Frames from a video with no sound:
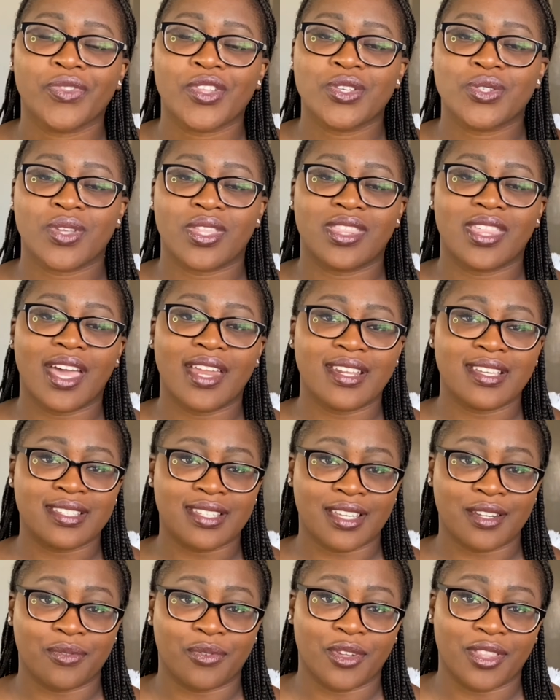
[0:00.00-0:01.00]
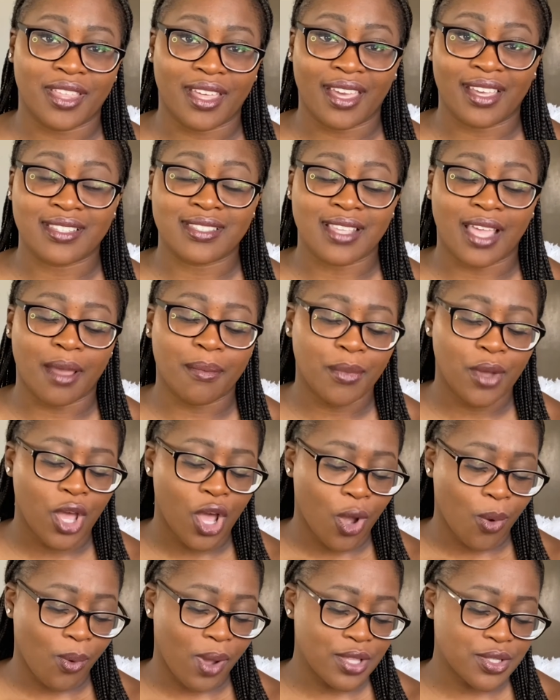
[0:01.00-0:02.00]
So that is it for the exam.
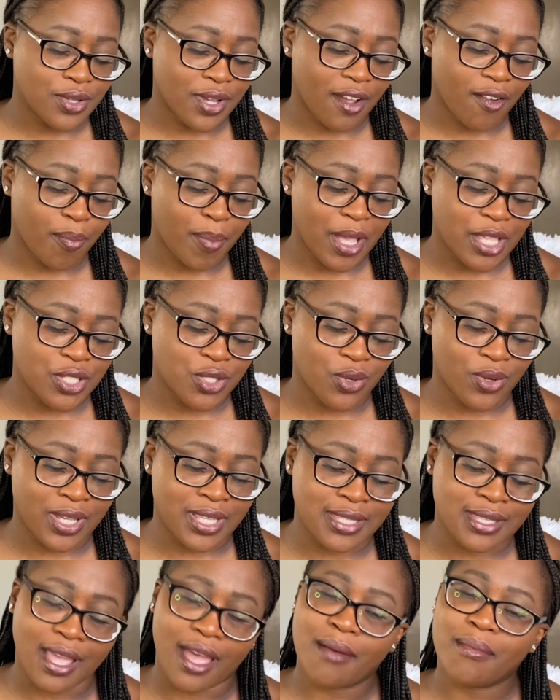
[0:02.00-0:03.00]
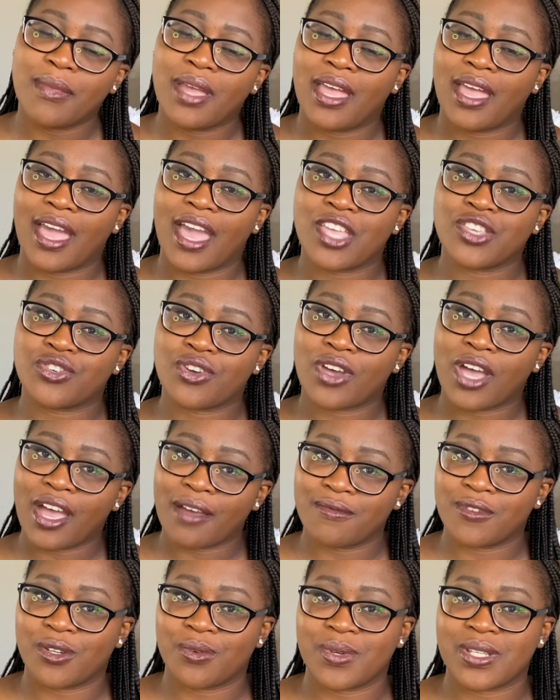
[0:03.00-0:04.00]
Once you have passed your exam and you
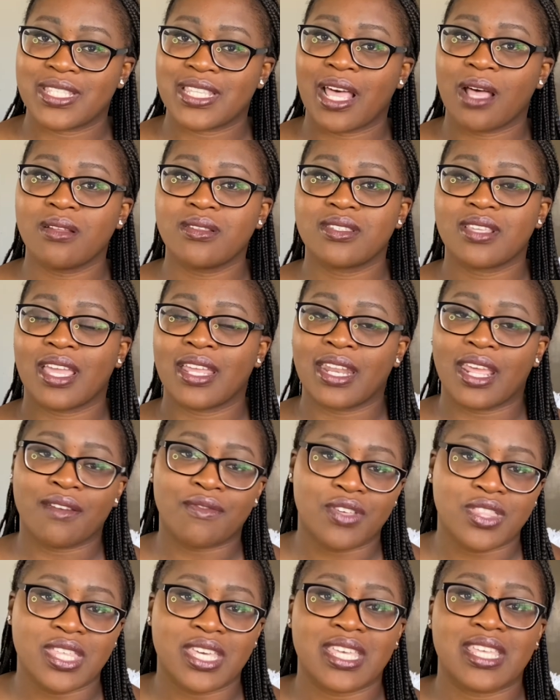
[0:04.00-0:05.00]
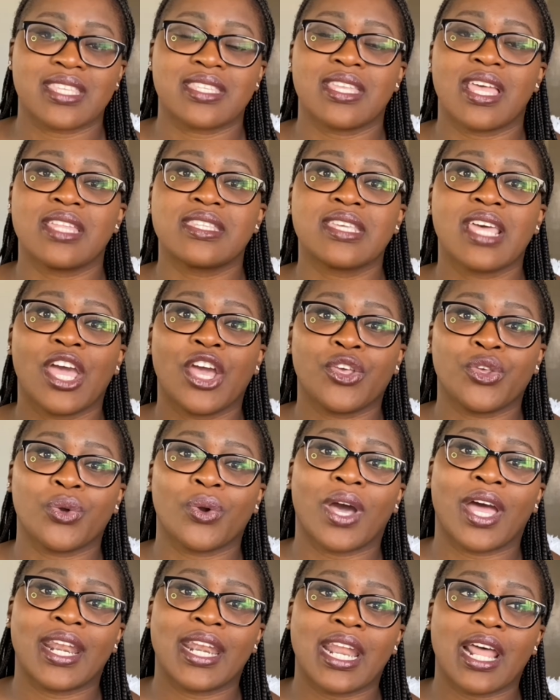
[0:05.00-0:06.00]
have your results and everything is set, you
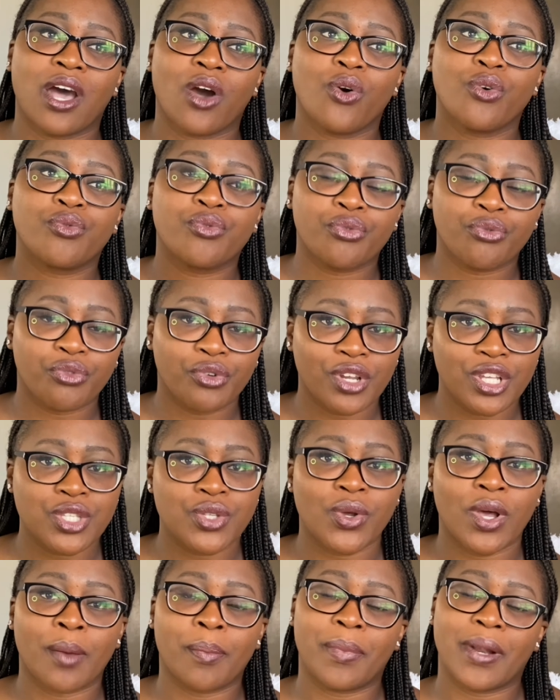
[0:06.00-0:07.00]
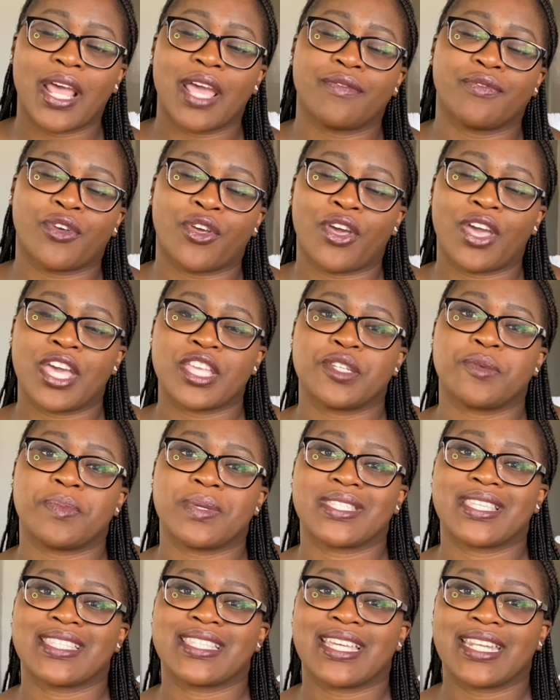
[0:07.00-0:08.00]
are now free to apply for your
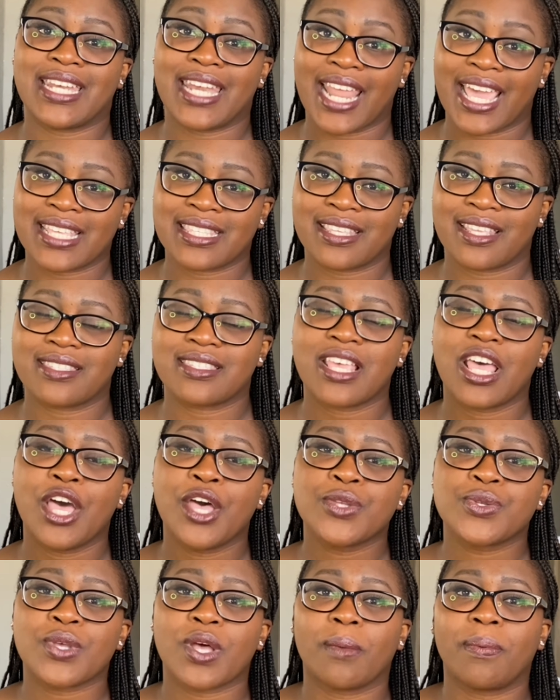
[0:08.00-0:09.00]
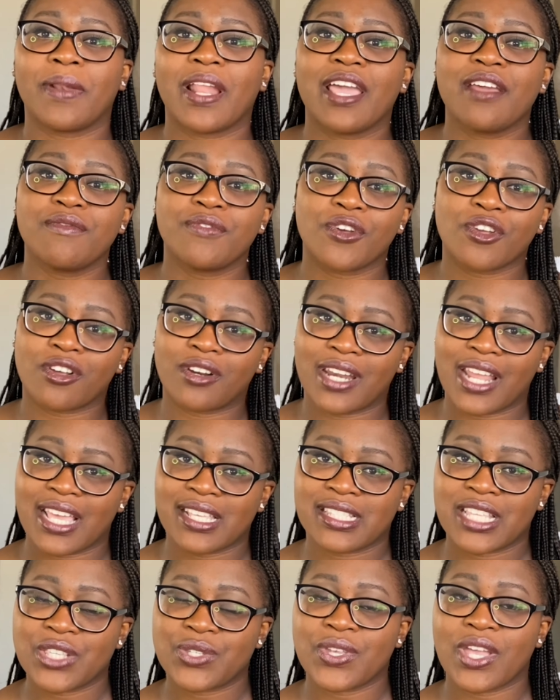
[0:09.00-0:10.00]
HPCZ license. So applying for your
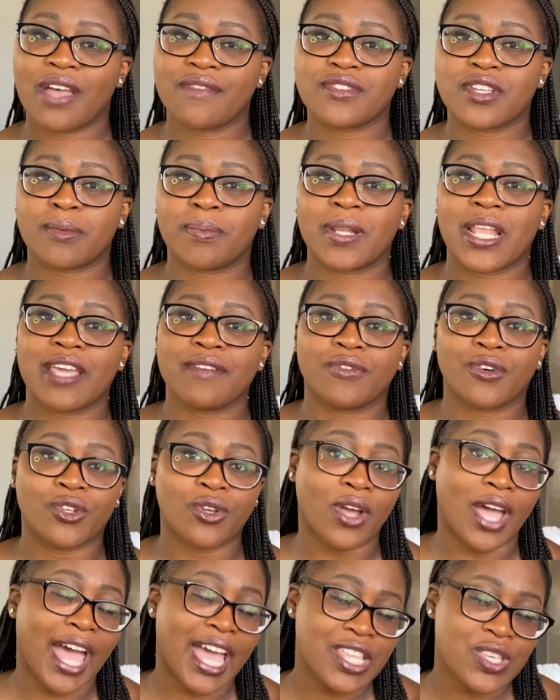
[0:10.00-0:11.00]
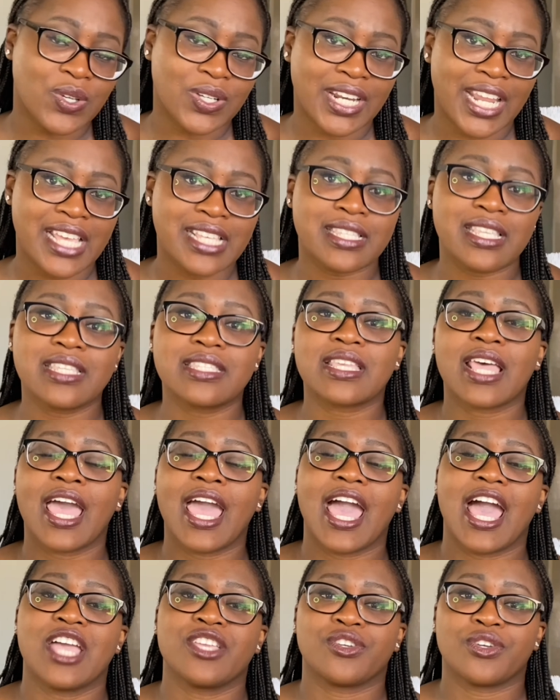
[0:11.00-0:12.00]
license, you have to apply for your annual license
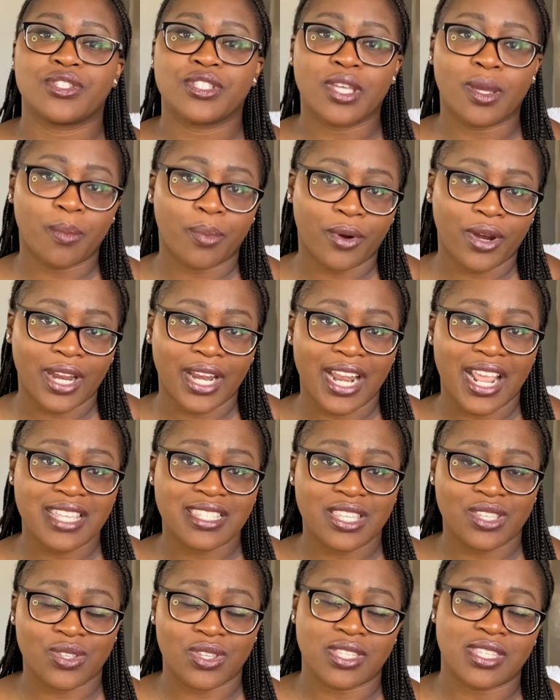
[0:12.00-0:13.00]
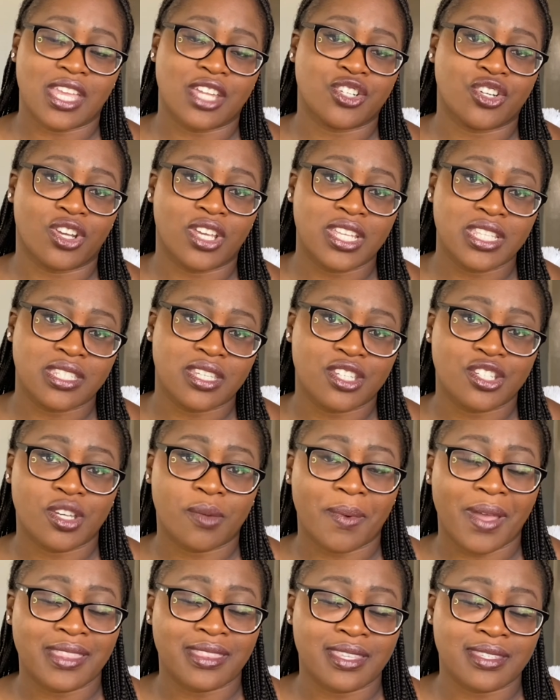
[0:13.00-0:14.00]
and your temporary license to start your
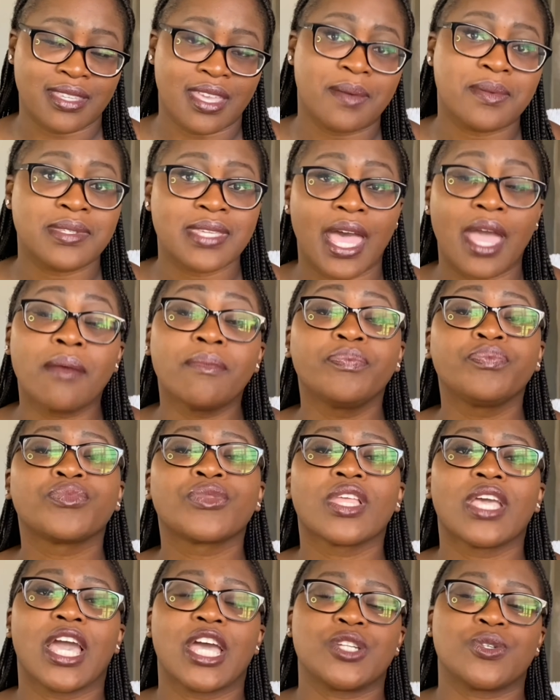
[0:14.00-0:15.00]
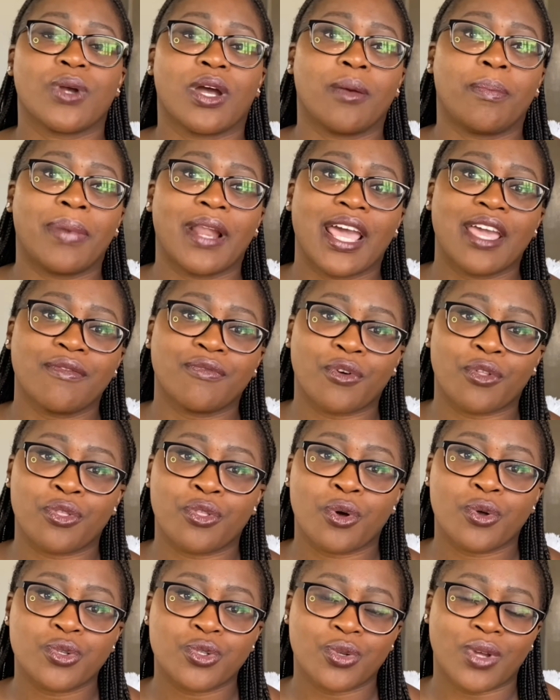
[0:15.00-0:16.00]
internship at the same time, and you are apply for
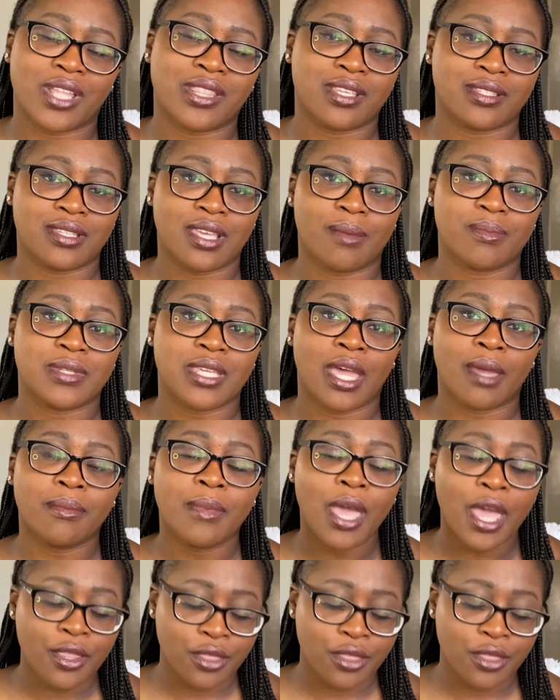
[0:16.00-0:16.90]
those 2 at the same time.